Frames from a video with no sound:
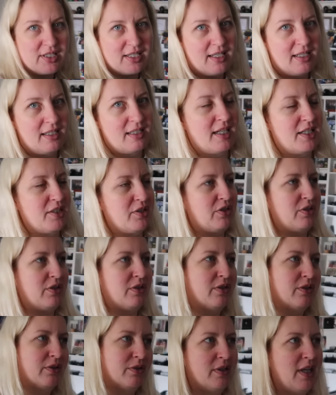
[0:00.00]
year. I
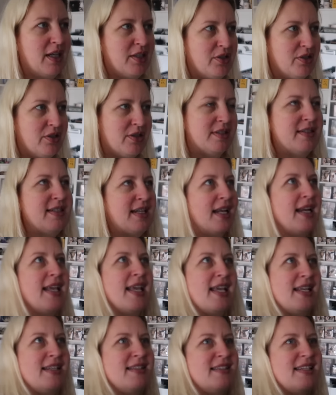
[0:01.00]
should start a
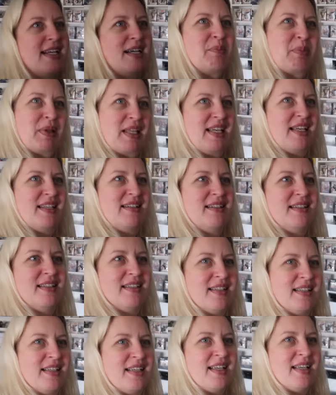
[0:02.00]
head start plan
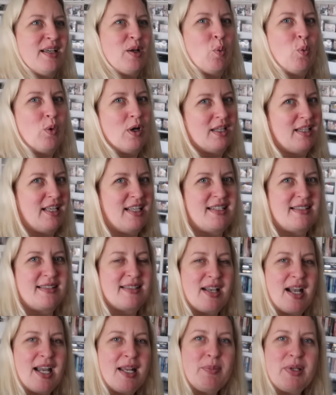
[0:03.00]
while I
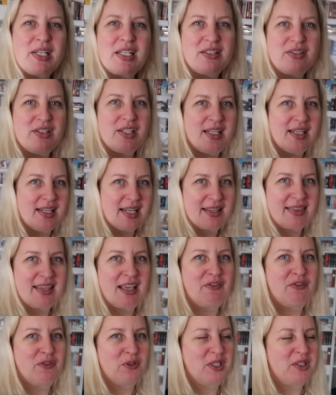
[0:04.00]
decide, because you can get
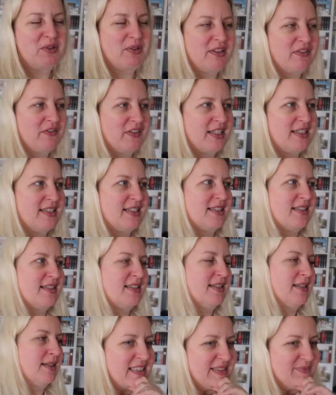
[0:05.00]
that fully refunded.
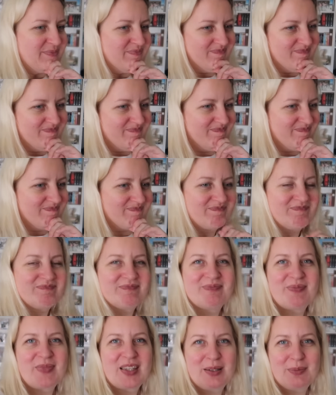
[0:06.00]
I'm
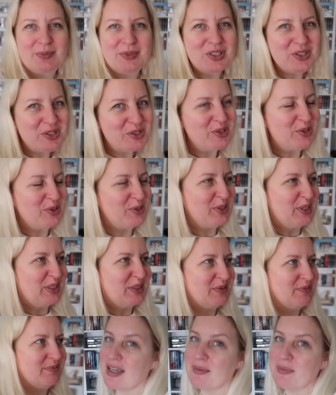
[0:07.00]
not
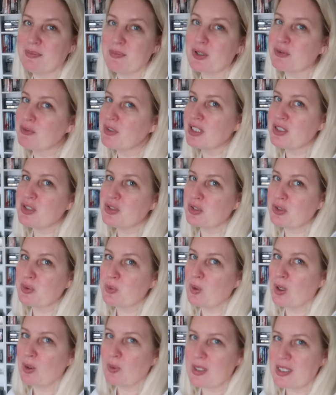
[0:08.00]
sure. I'm not really sure
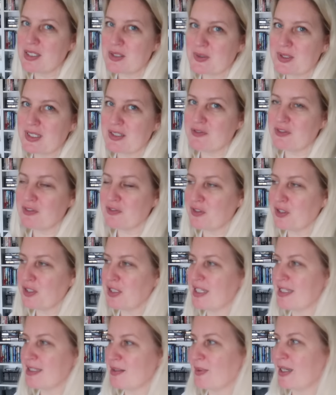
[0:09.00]
what we're doing for food
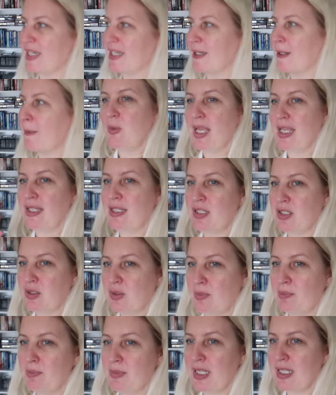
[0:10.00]
this week. We had to do
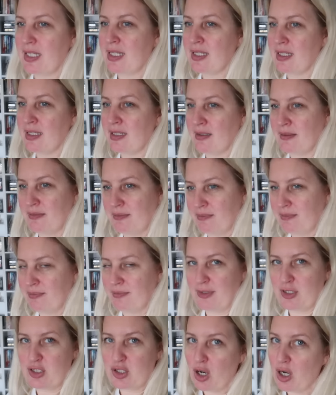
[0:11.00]
a mini
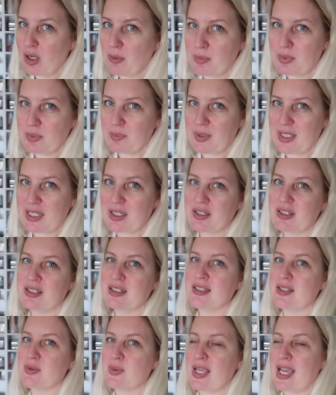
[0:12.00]
shop
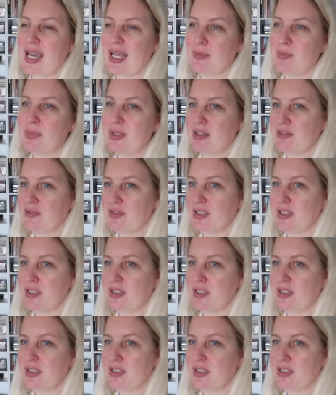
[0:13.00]
because we had a bit of